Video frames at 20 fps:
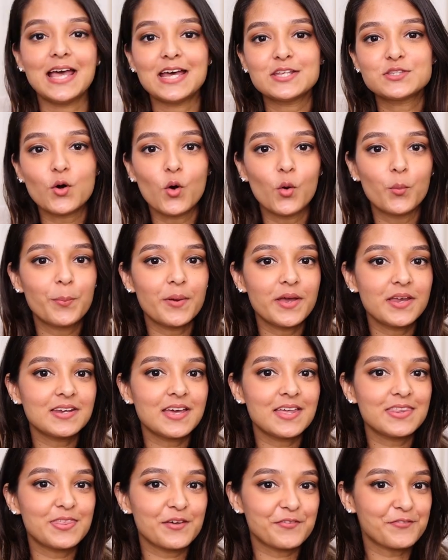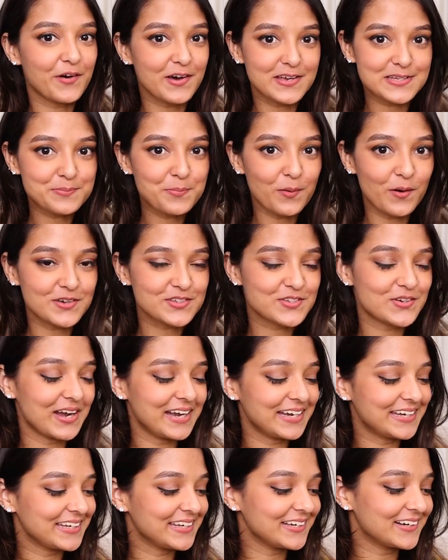Let's open the first box
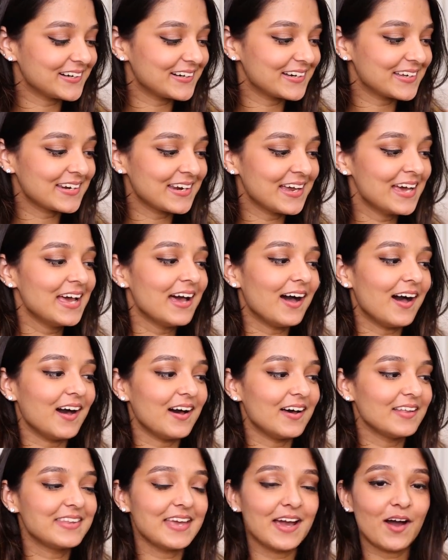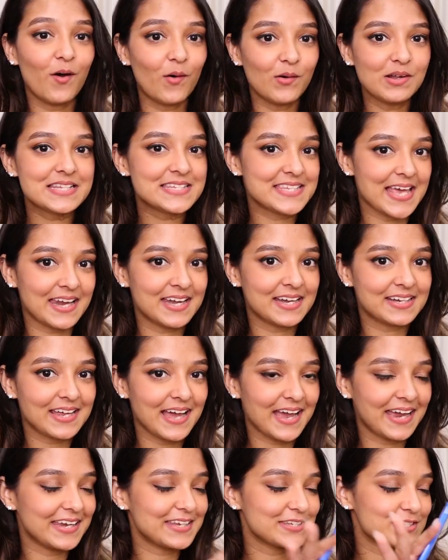right here. They are all
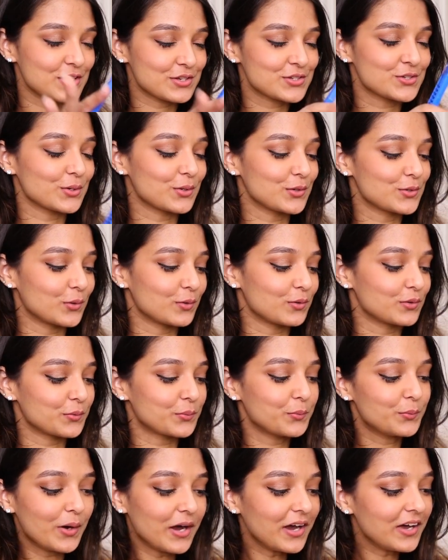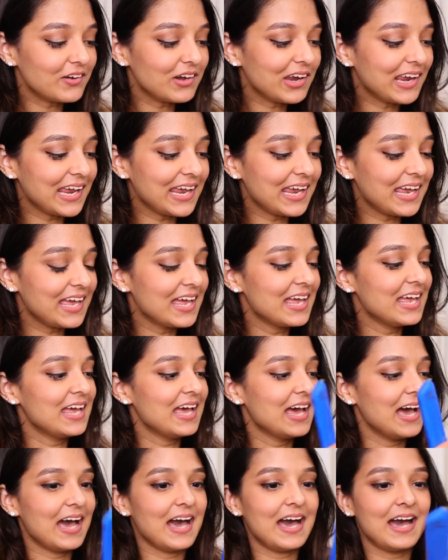sanitized, so don't worry.
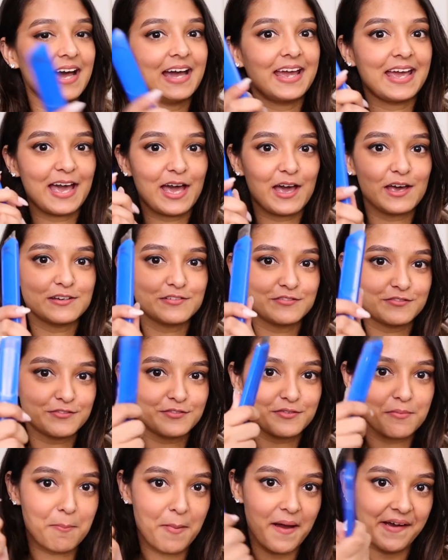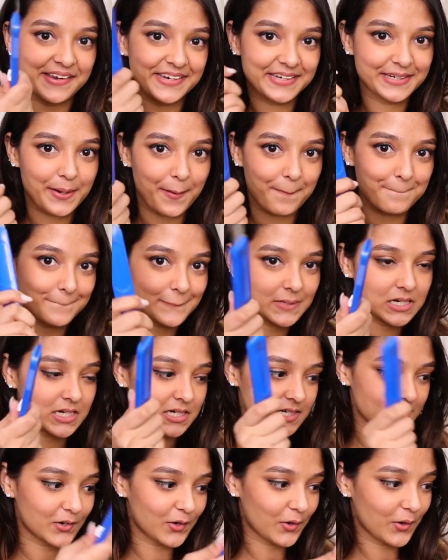I have my
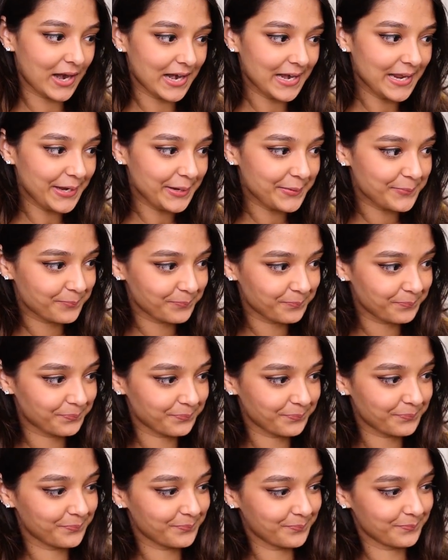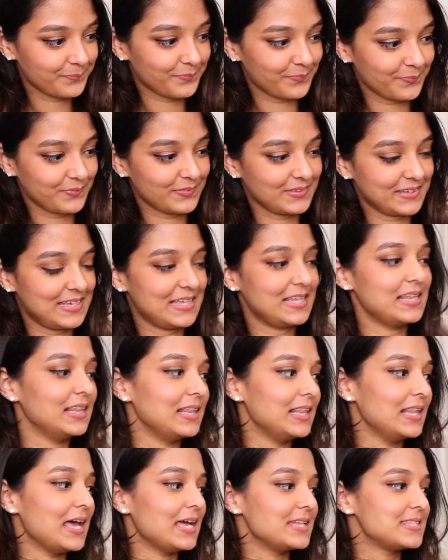cutter ready.
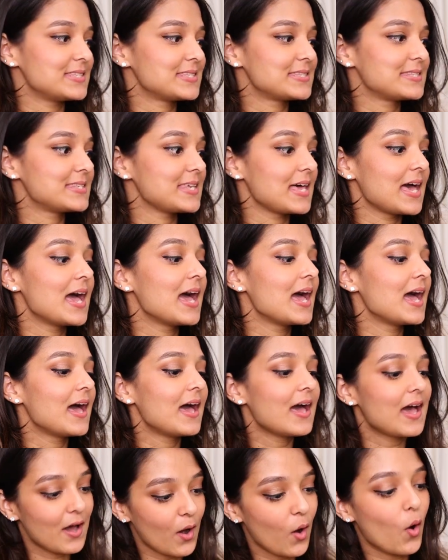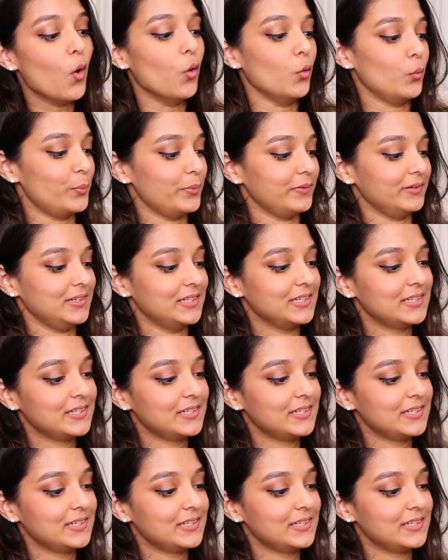Let's open.